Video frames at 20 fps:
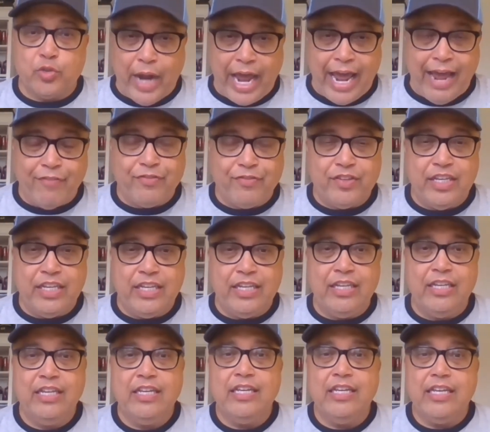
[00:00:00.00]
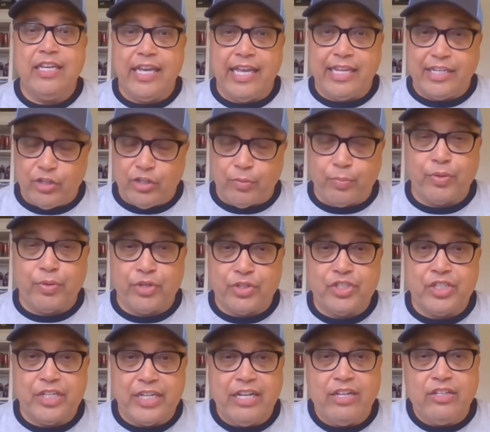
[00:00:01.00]
drafting and your
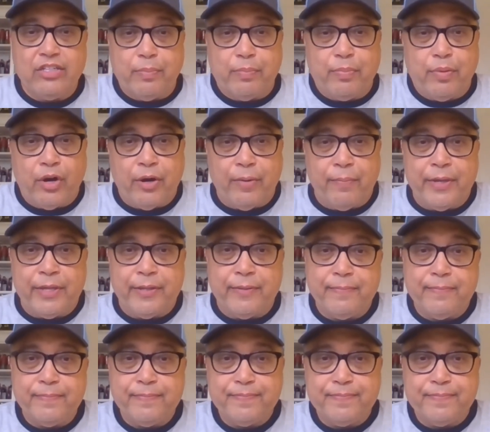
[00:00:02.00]
personnel department.